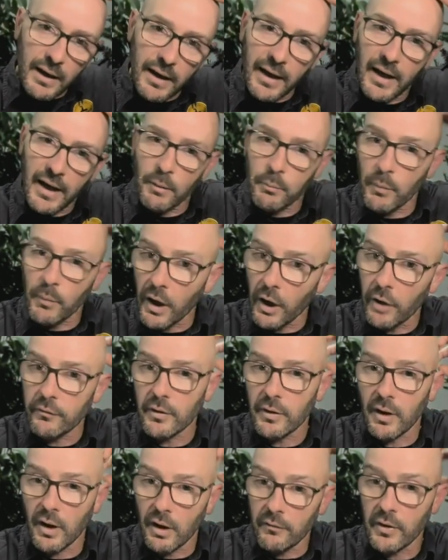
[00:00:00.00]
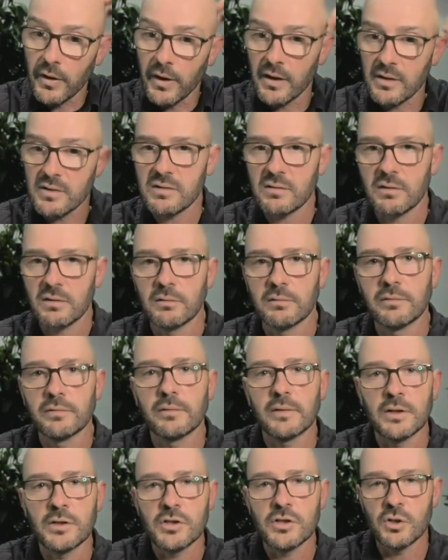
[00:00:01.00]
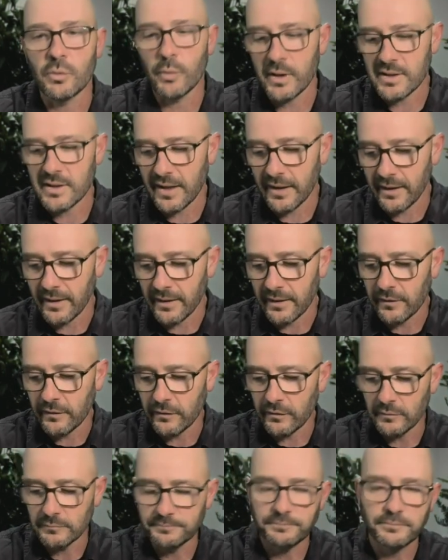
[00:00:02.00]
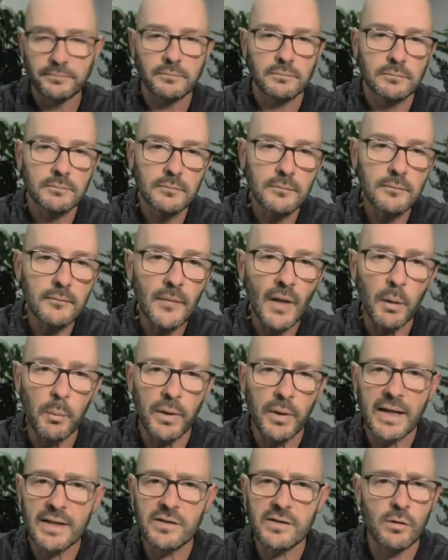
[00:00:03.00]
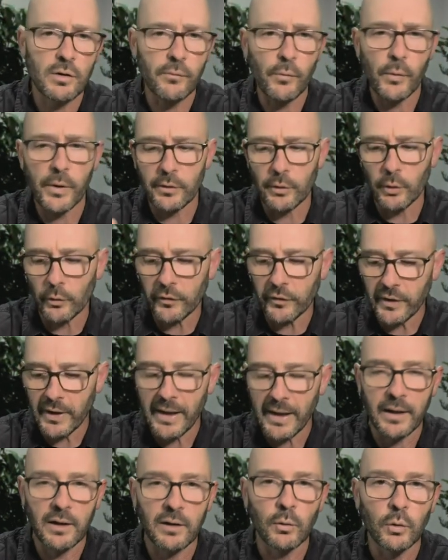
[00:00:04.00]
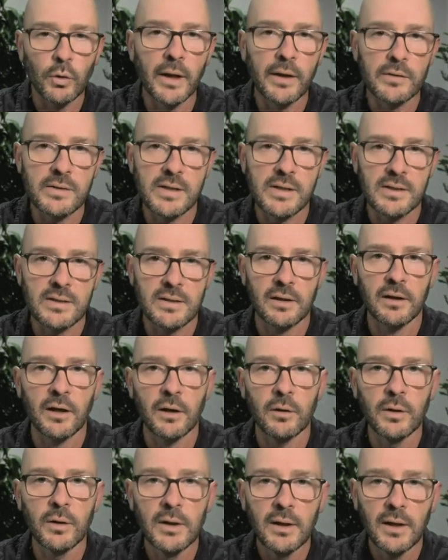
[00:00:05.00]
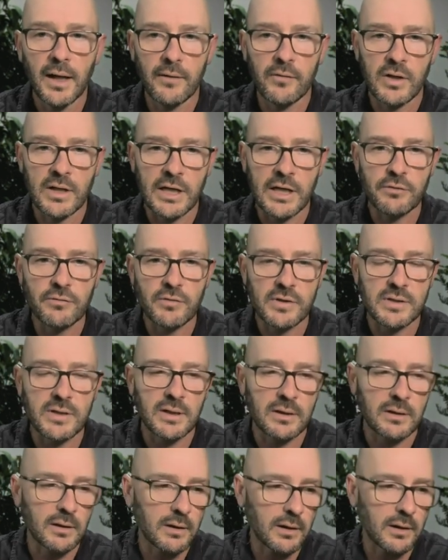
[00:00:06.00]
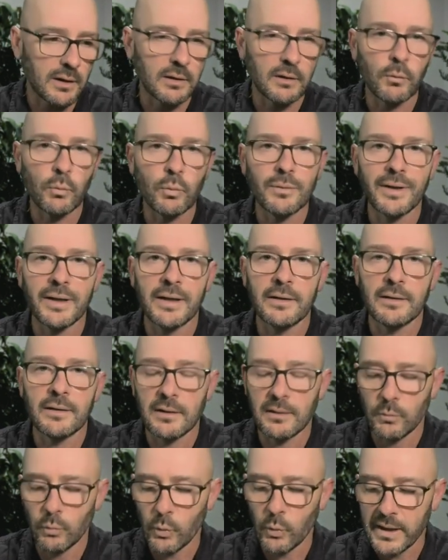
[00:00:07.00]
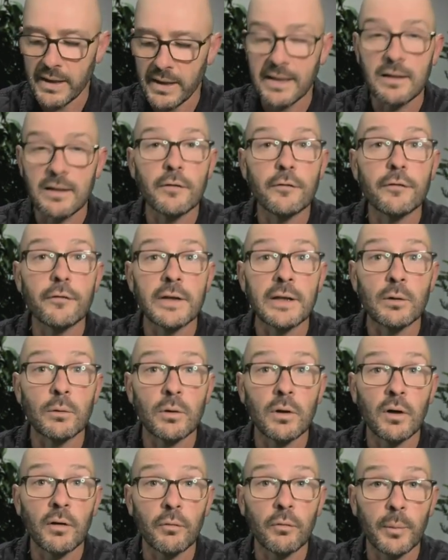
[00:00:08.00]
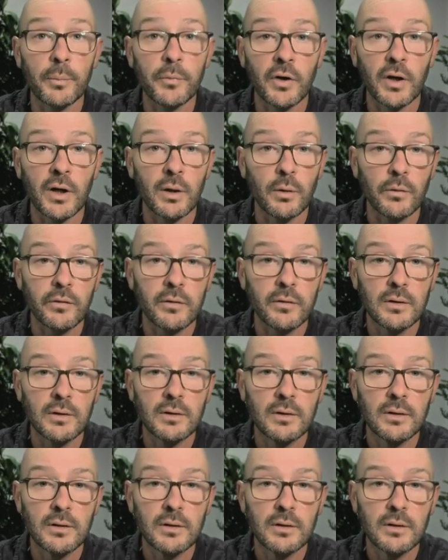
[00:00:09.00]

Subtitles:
over those sort of ensuing decades. But that's sort of where it all started all those years ago, having an interest in the weird field of reptiles.